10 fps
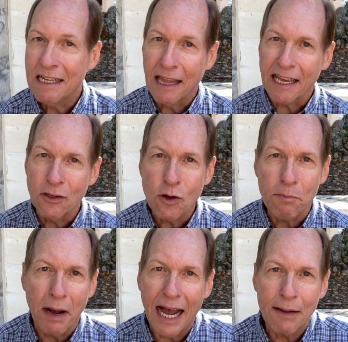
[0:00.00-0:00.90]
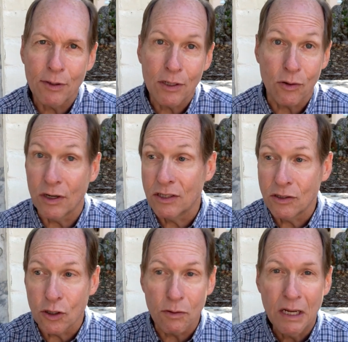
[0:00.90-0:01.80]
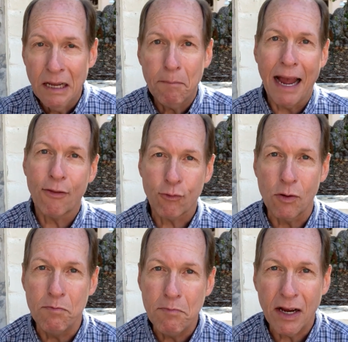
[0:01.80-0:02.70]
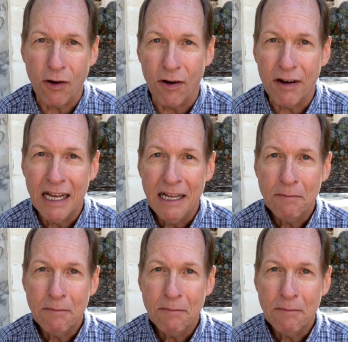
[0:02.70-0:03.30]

like in your Bible or on your bathroom mirror,